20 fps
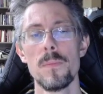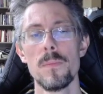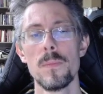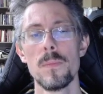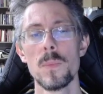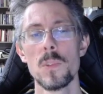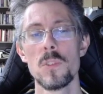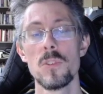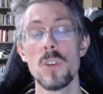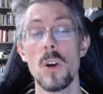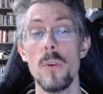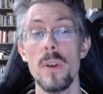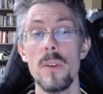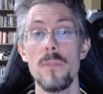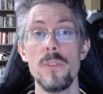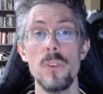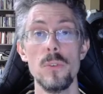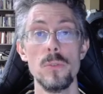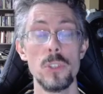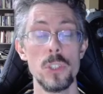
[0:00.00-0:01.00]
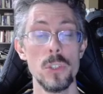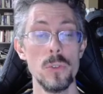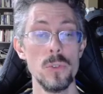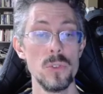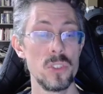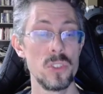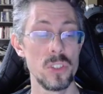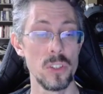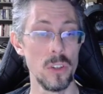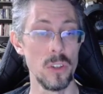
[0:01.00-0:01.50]
So if you
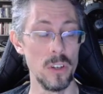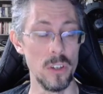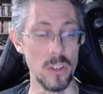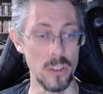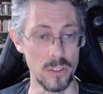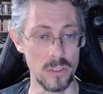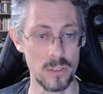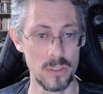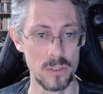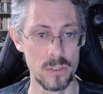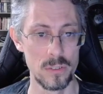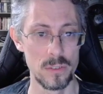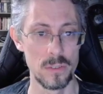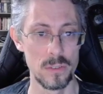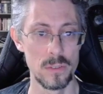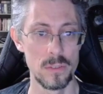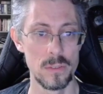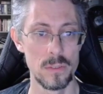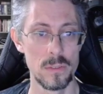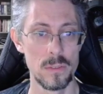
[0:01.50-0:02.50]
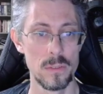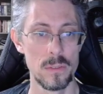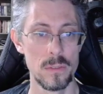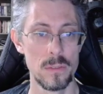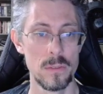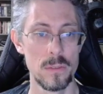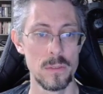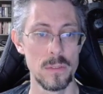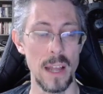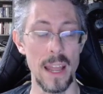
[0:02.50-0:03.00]
choose to learn,
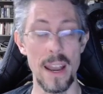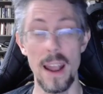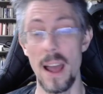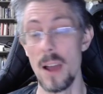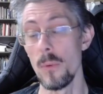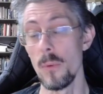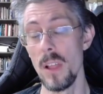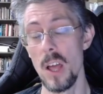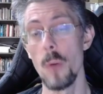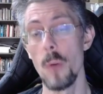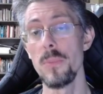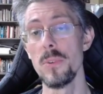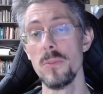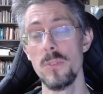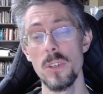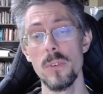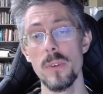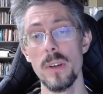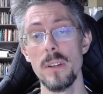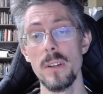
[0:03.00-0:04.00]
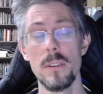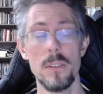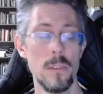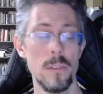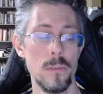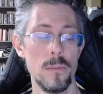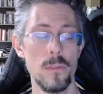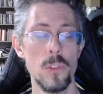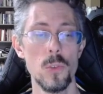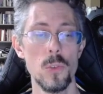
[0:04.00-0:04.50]
and I will help you do it,
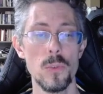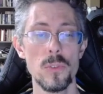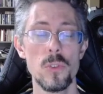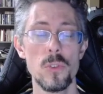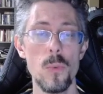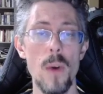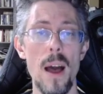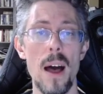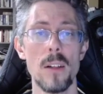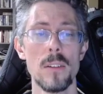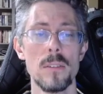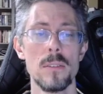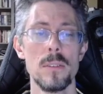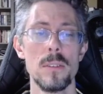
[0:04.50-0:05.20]
you will do well.